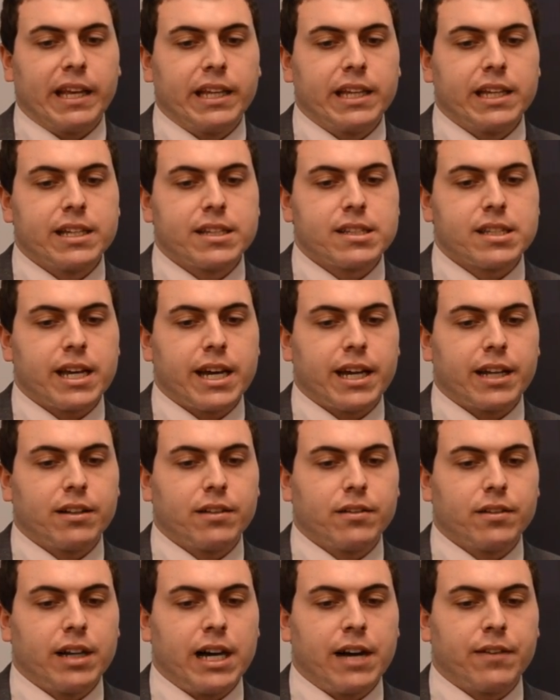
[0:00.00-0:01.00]
is
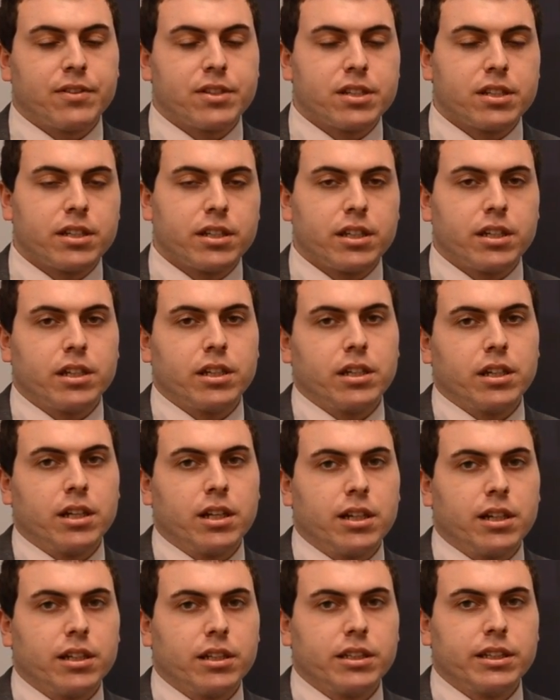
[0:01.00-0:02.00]
that obviously
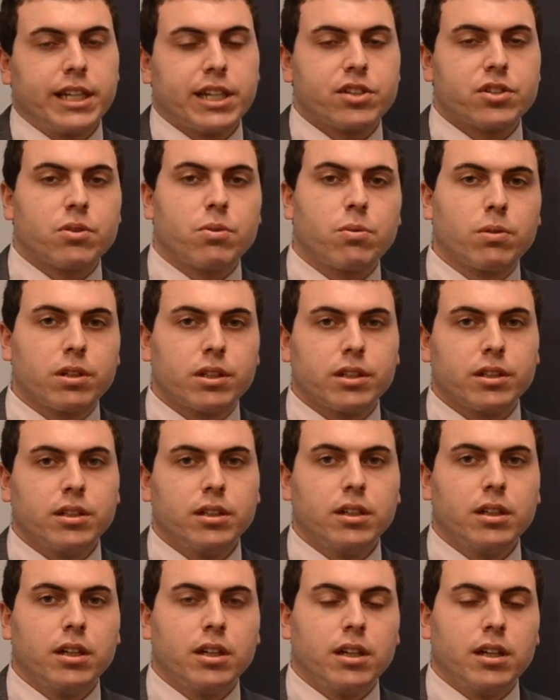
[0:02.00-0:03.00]
next
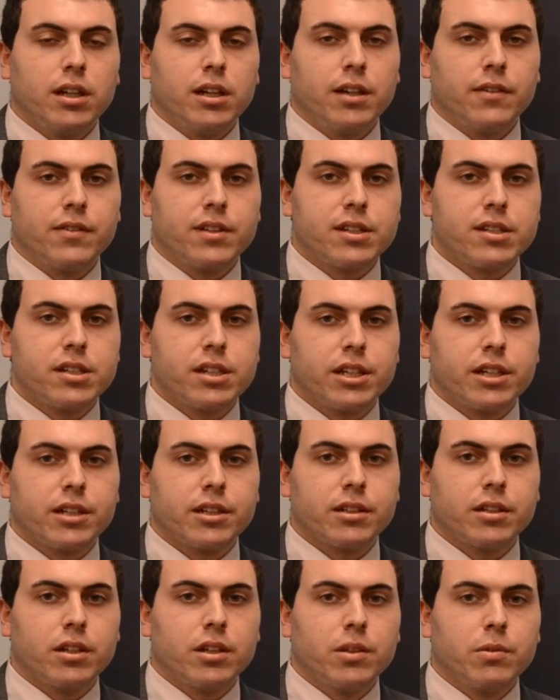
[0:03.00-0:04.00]
quarter of this
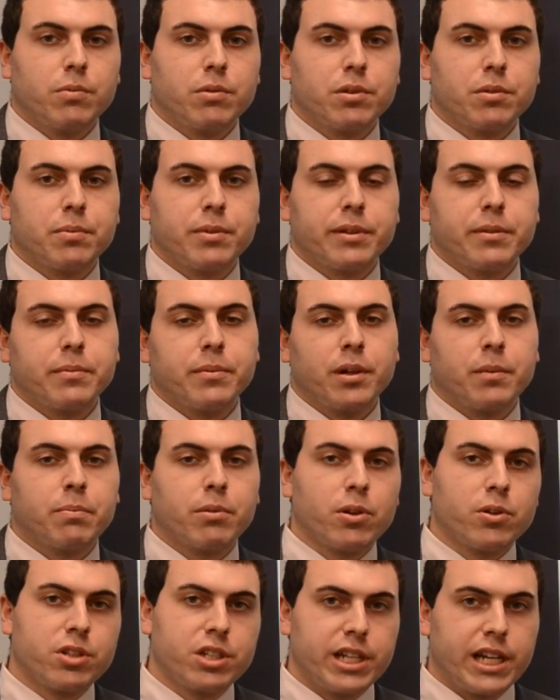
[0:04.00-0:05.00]
year we will be
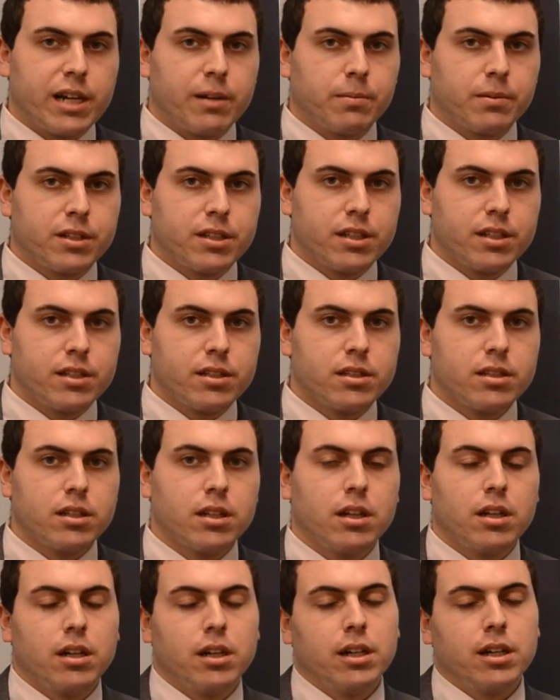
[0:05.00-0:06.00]
approaching Albertsons,
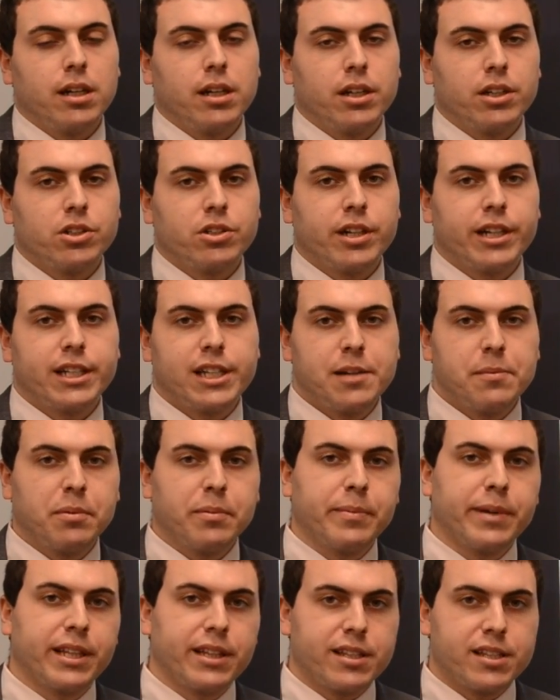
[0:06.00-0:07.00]
trying to
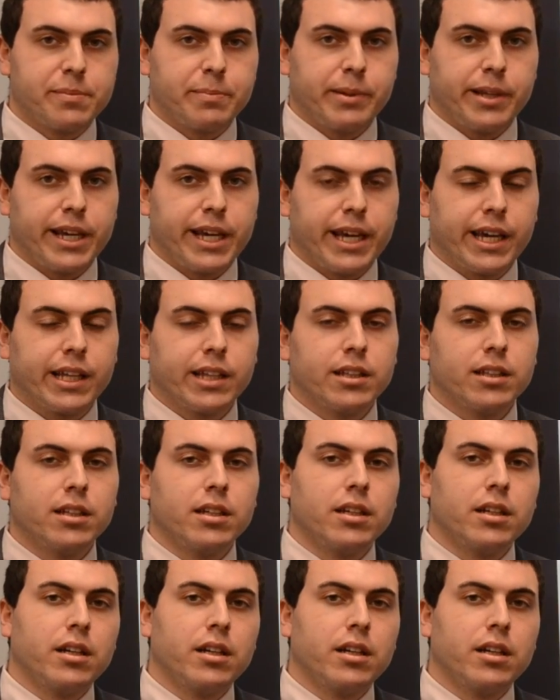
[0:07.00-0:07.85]
implement this plan,